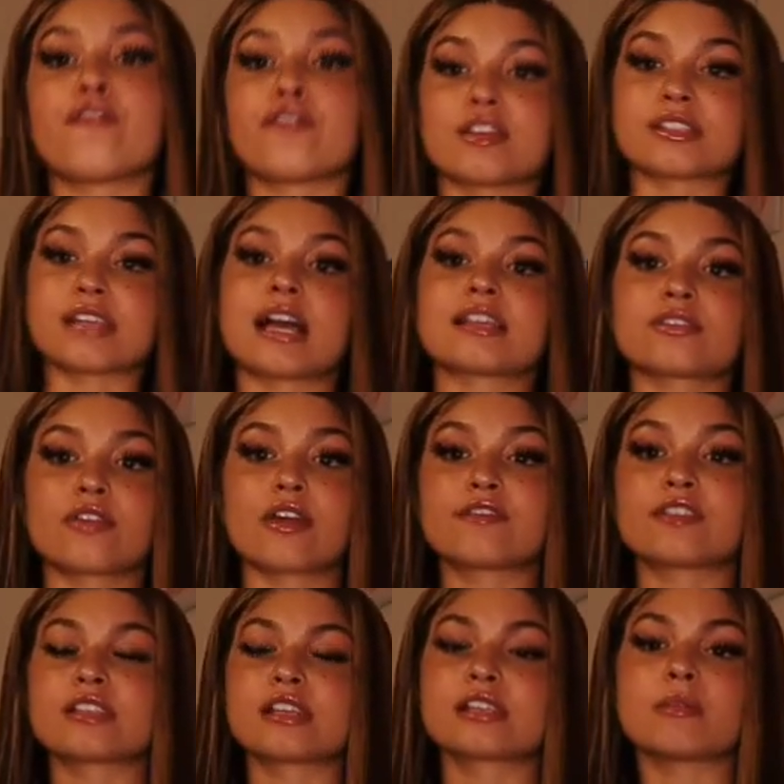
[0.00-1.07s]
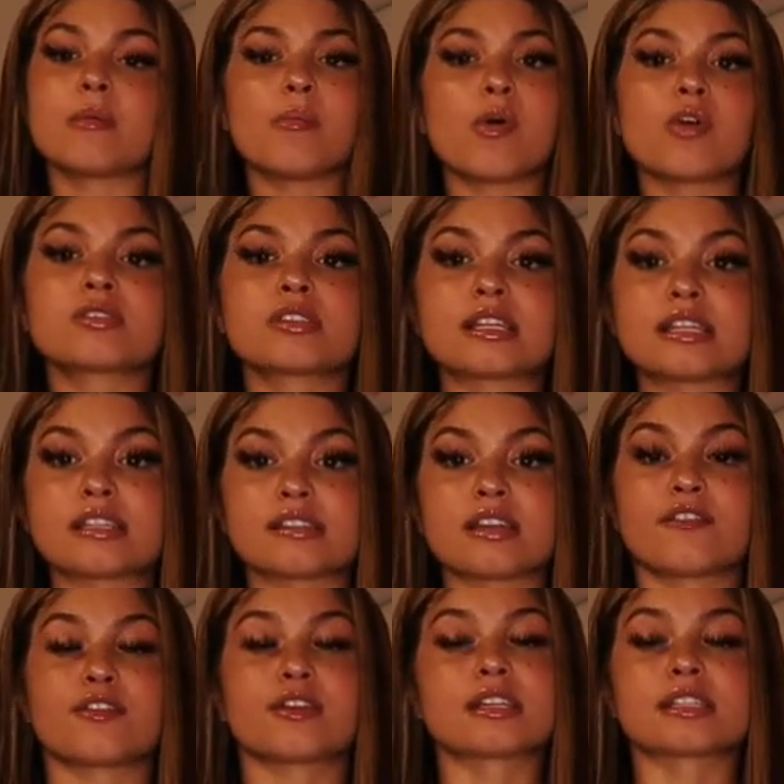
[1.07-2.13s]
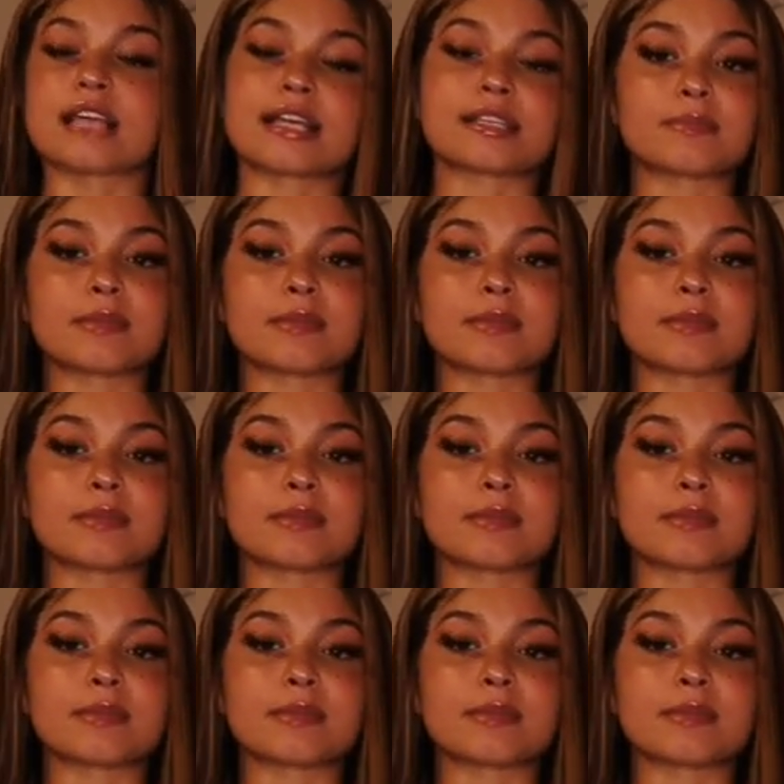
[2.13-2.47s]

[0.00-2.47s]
For sizing references, most of these stuff are in a size